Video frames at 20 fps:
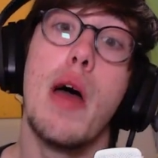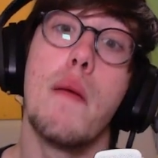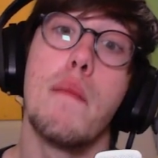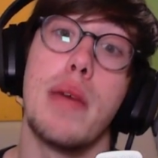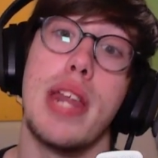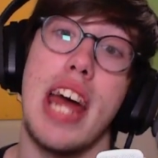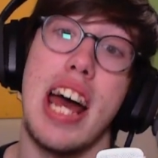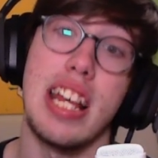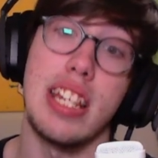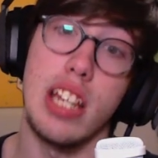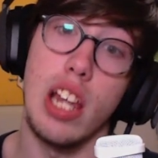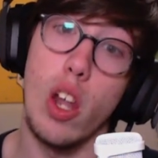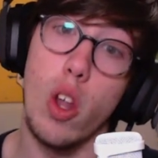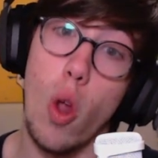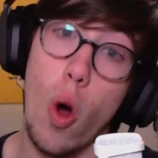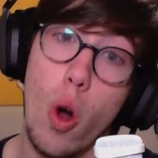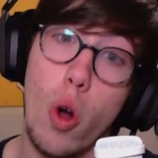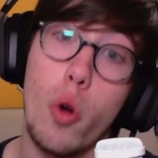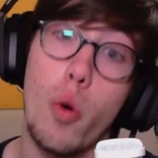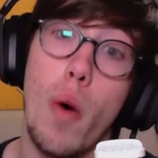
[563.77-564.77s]
but it has a
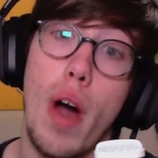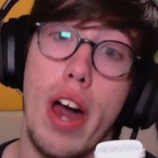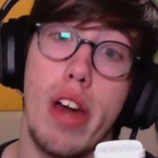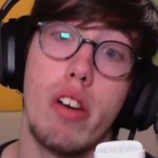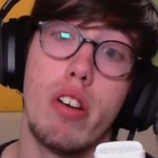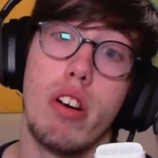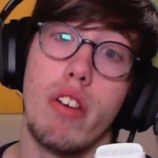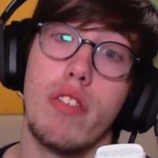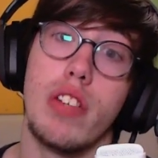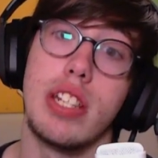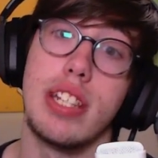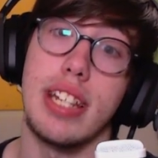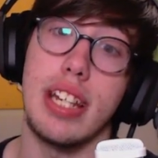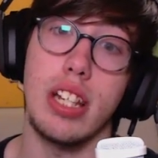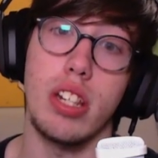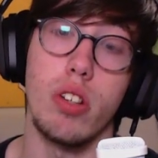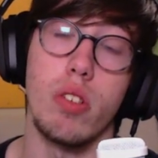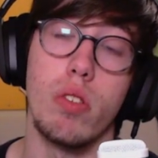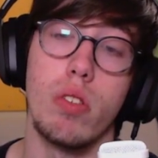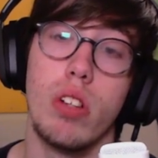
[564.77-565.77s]
lot quieter of a
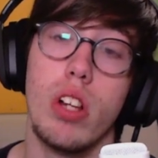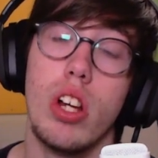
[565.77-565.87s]
signal.